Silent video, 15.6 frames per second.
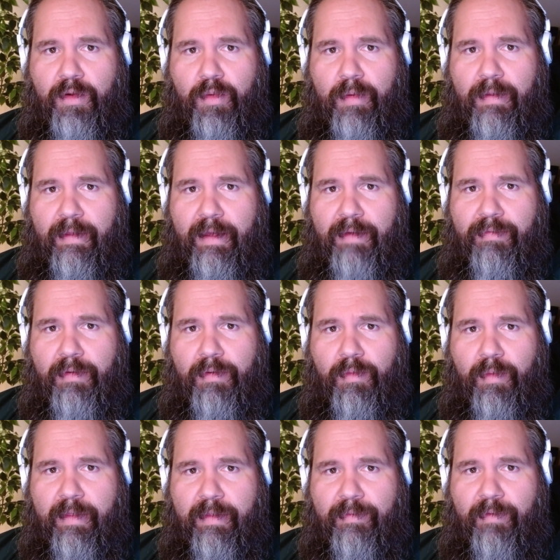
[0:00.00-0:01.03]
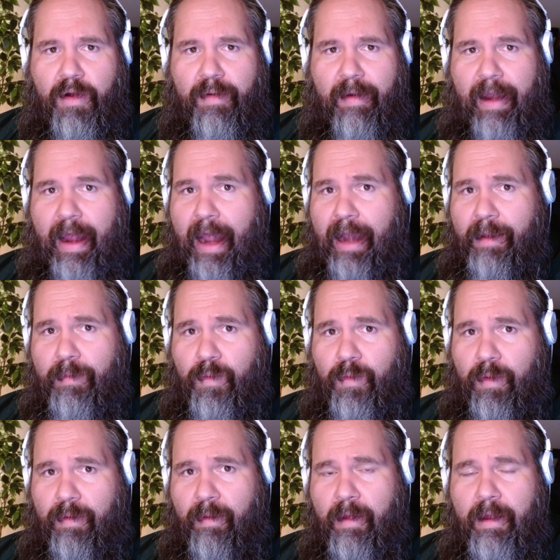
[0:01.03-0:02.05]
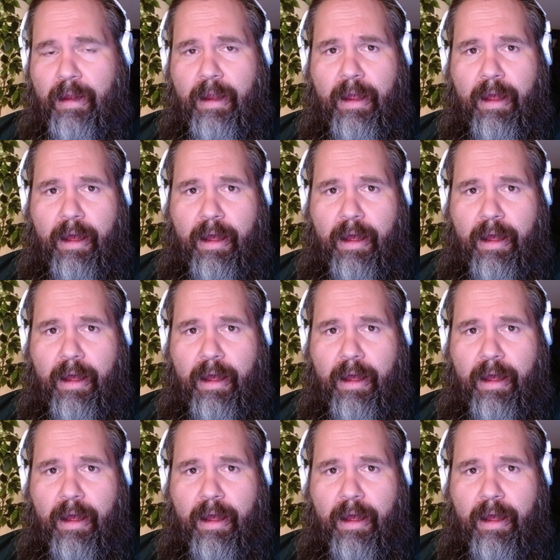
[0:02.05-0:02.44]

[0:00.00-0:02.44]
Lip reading: receiver once Vernon Adams was